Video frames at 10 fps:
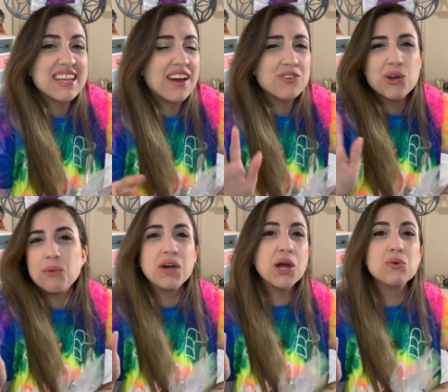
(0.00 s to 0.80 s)
I don't know, I'm
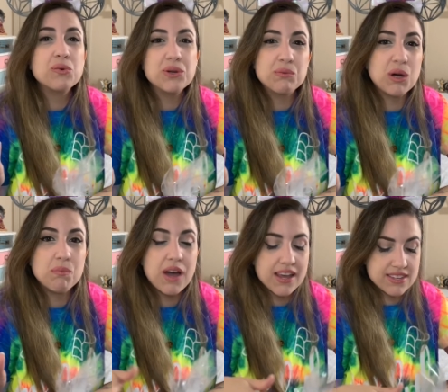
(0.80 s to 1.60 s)
kind of weird about
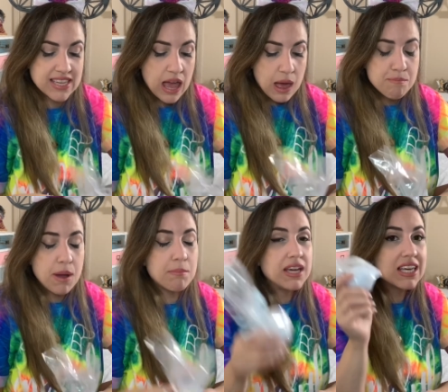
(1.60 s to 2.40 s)
baths,
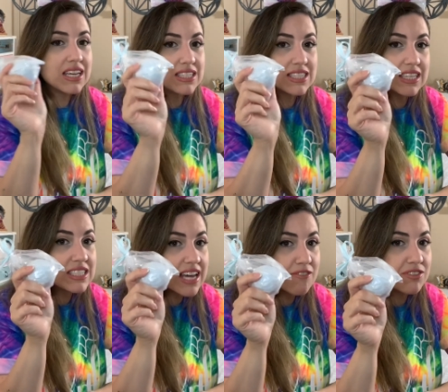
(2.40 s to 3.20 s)
but my kids can
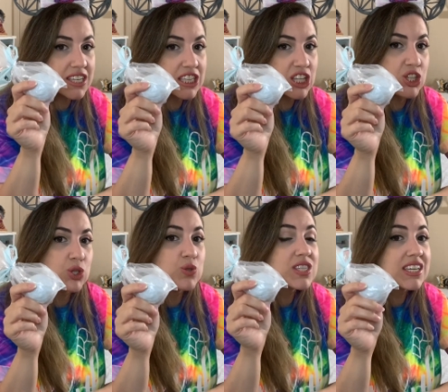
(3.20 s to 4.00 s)
definitely
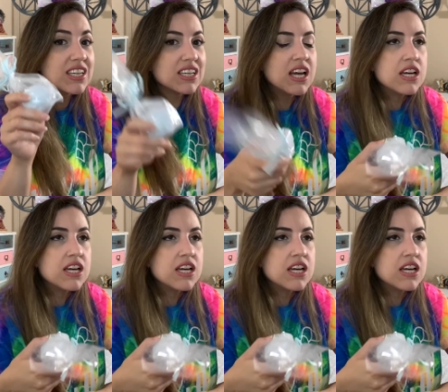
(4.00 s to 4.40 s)
use it.